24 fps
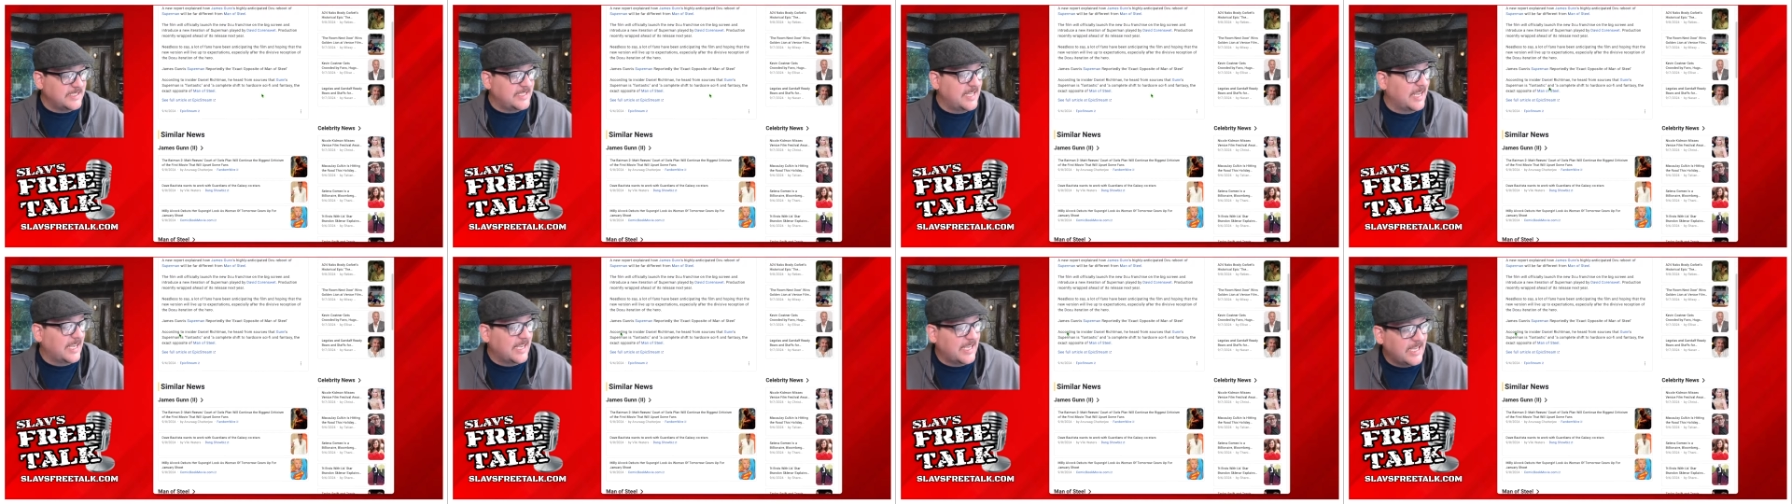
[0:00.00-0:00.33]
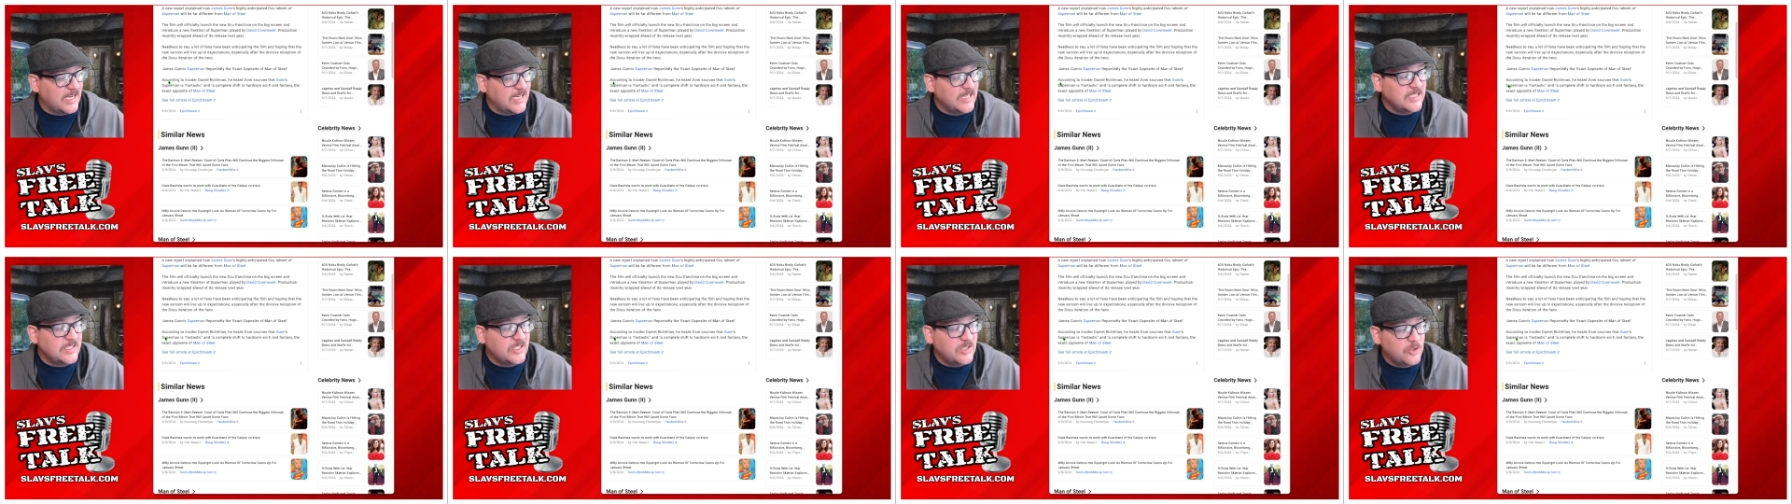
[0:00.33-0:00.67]
that
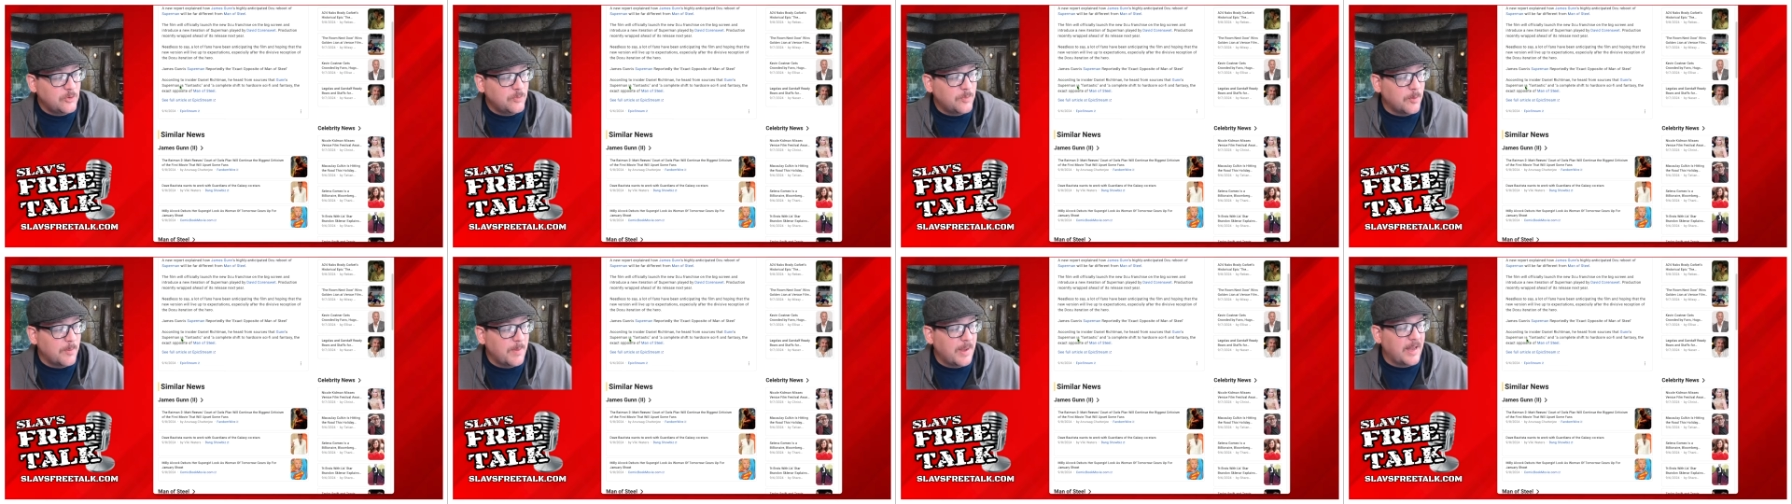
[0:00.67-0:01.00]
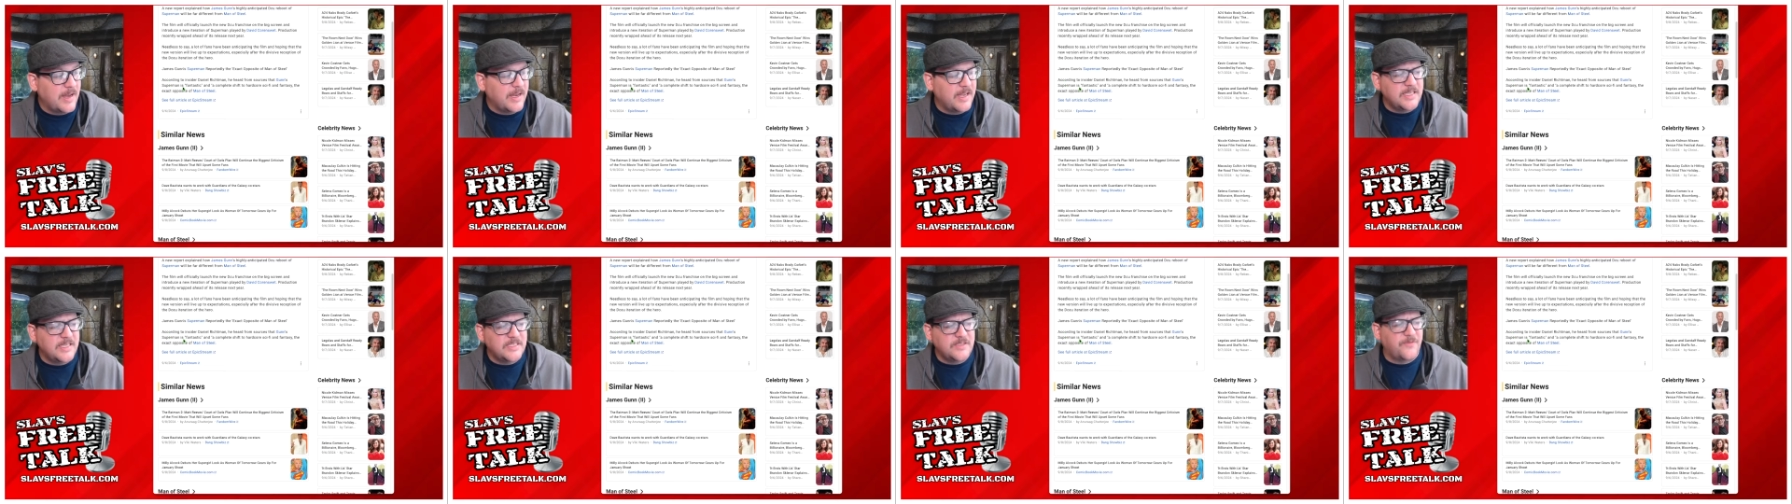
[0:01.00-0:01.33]
Gunn
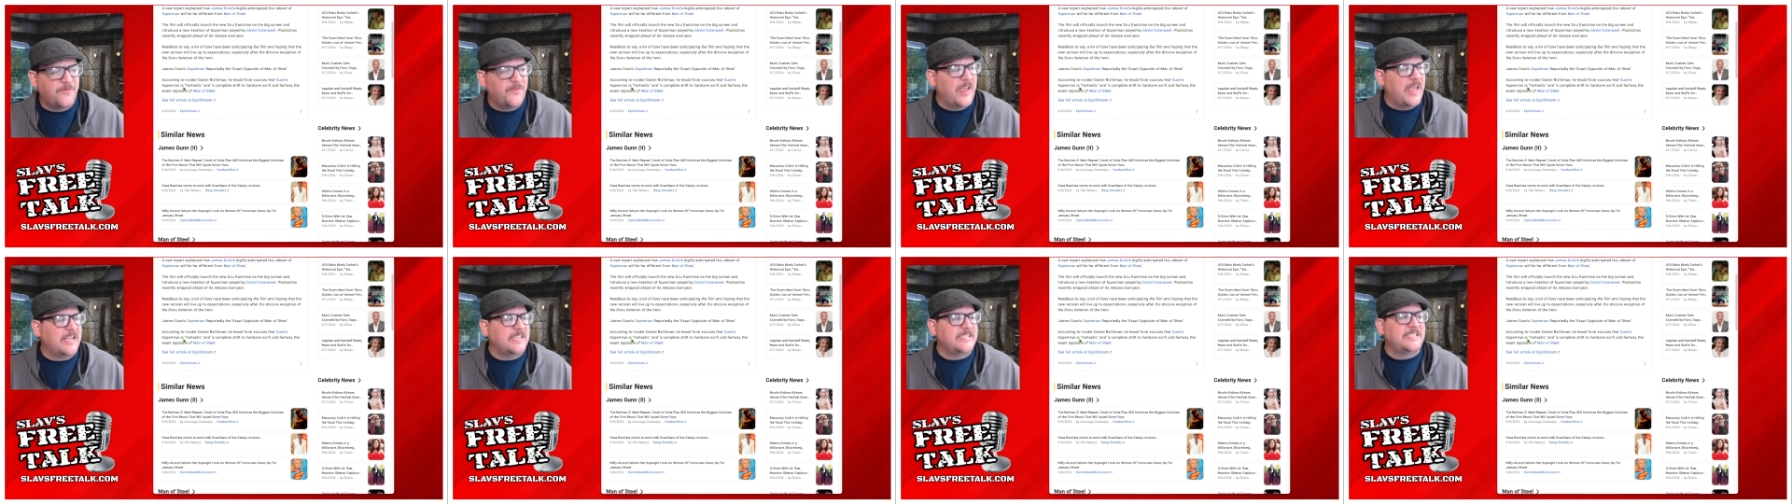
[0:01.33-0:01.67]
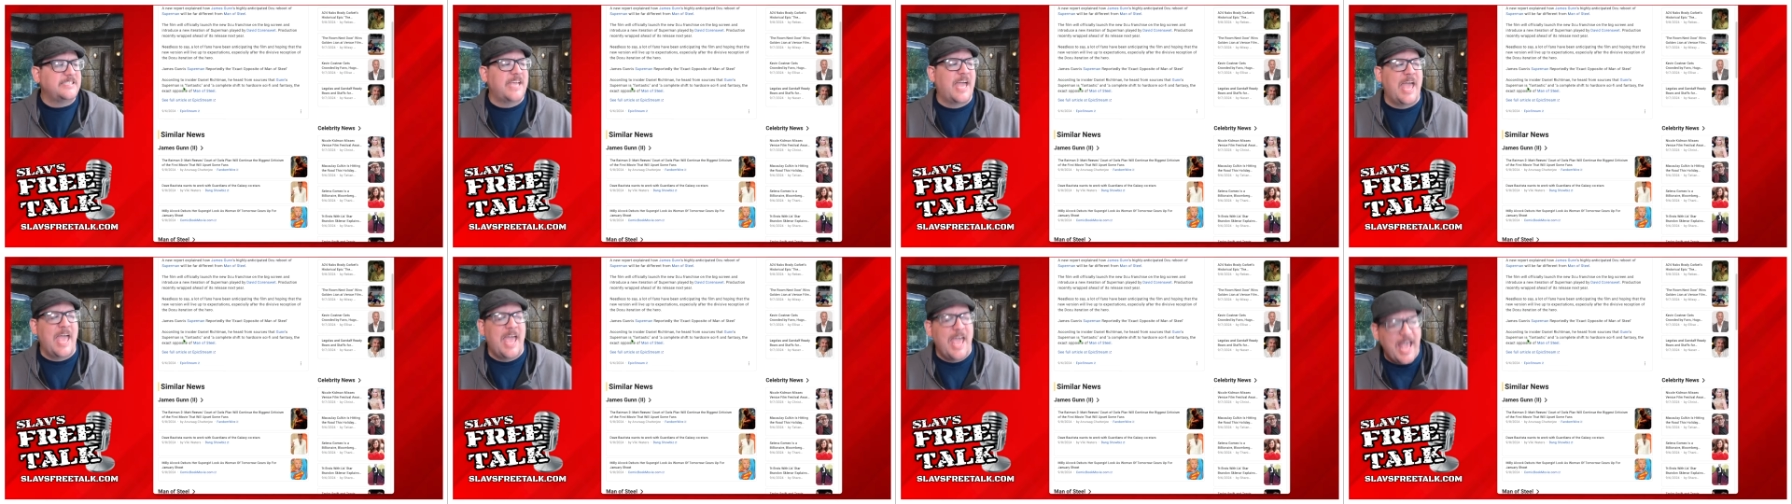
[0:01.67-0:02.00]
Superman is
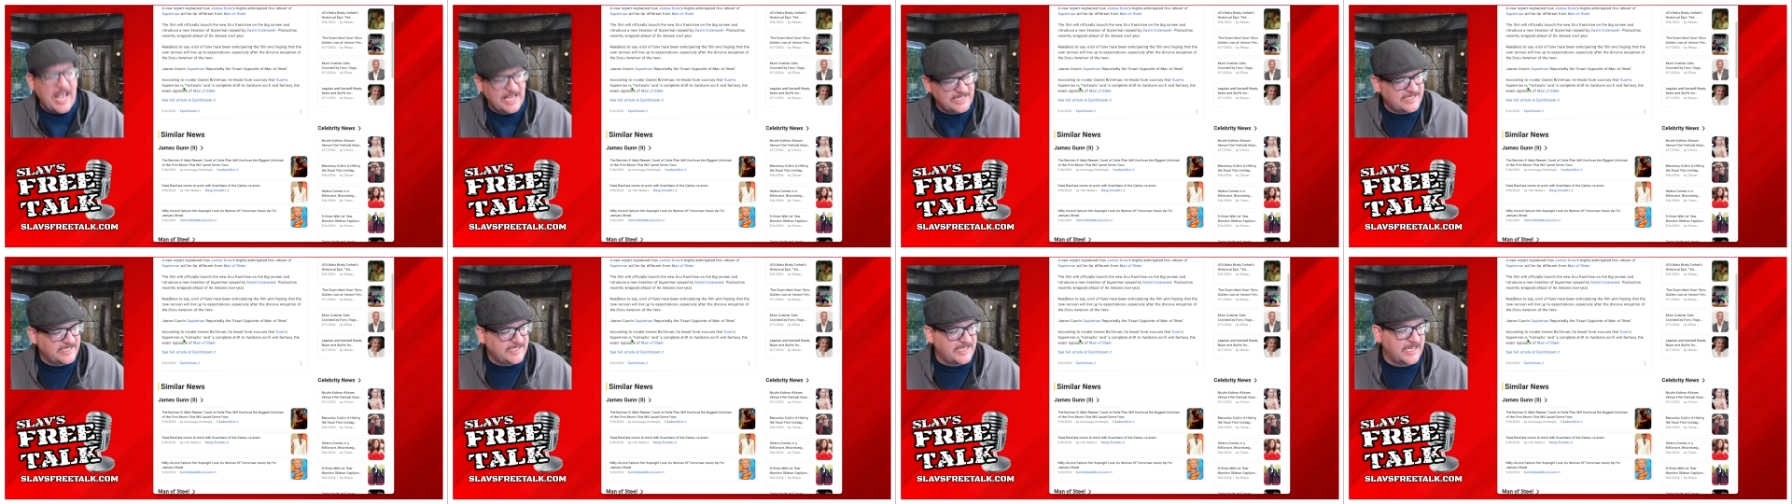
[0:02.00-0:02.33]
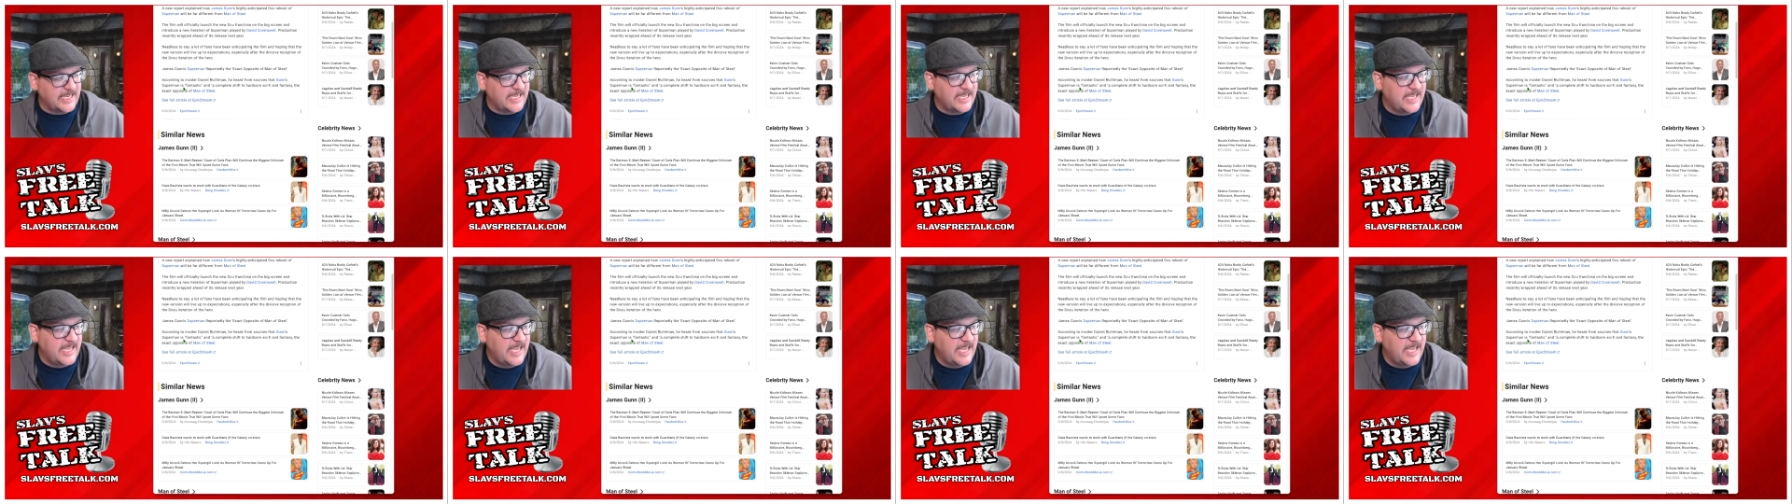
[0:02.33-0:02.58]
fantastic